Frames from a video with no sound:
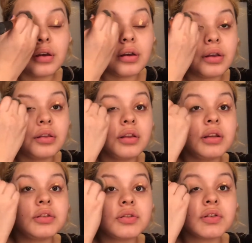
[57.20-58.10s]
and
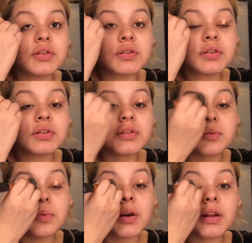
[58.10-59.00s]
then just
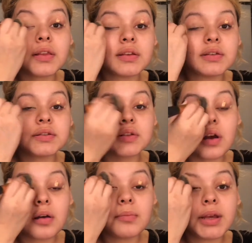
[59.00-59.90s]
spreading this
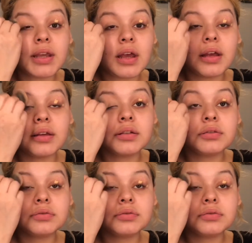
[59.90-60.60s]
on my eye.